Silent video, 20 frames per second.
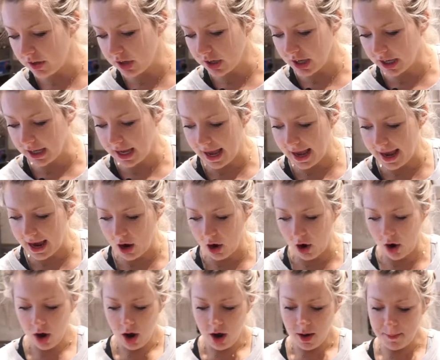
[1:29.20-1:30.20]
the
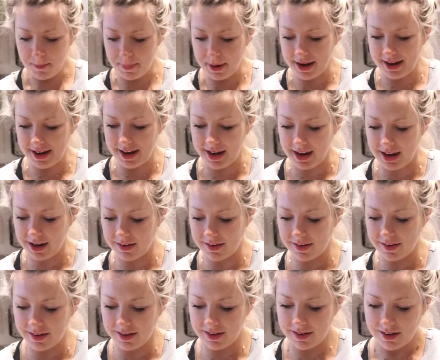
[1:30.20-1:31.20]
cacao, but
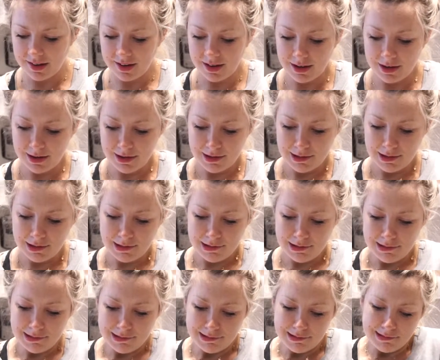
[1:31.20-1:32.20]
it's,
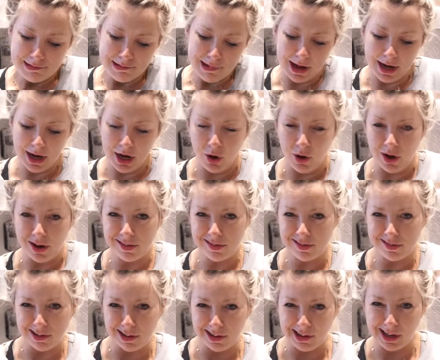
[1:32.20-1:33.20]
I don't know,
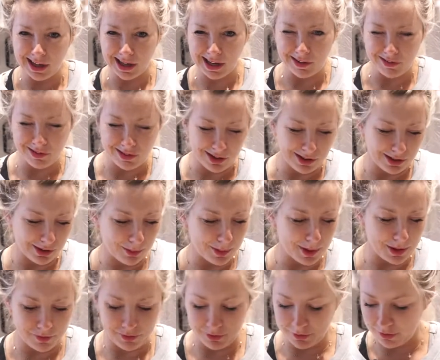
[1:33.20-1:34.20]
I like it, gives it a little
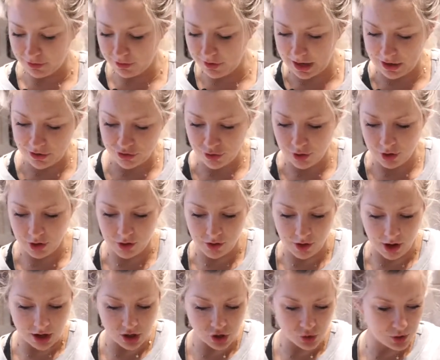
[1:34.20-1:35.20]
bit of texture and
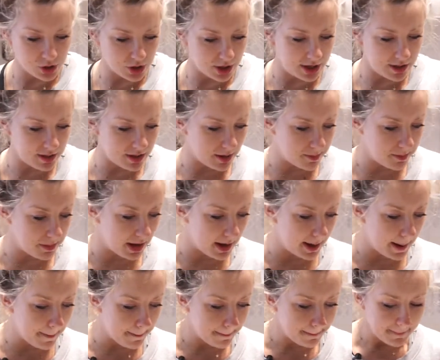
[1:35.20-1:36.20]
crunch. We don't need them
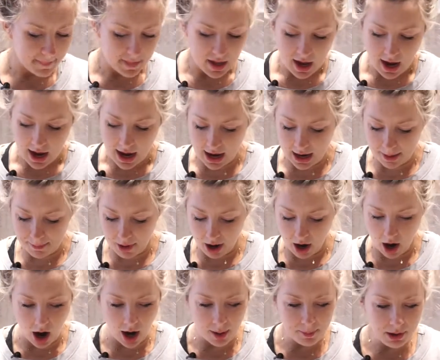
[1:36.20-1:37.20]
yet.
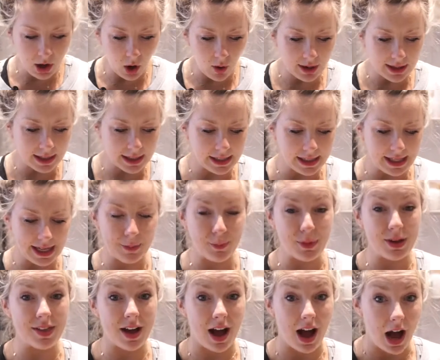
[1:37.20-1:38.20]
I'm going in here
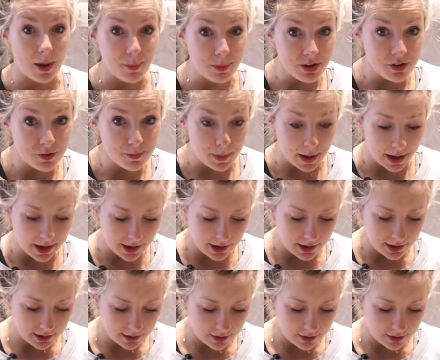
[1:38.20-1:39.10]
with almond butter